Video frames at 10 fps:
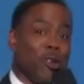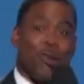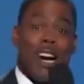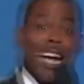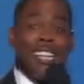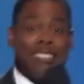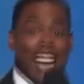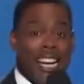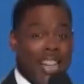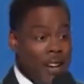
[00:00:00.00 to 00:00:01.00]
Dre's
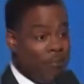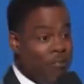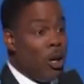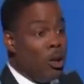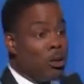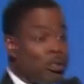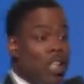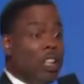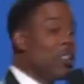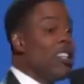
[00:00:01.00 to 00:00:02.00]
got headphones.
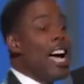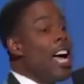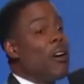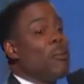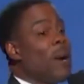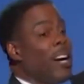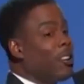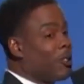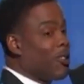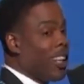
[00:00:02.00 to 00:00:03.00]
So now everybody else
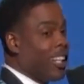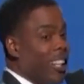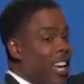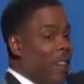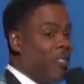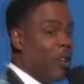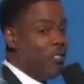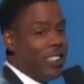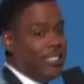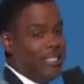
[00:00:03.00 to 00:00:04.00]
trying to get headphones.
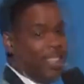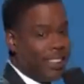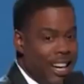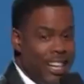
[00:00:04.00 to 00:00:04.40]
50 Cent got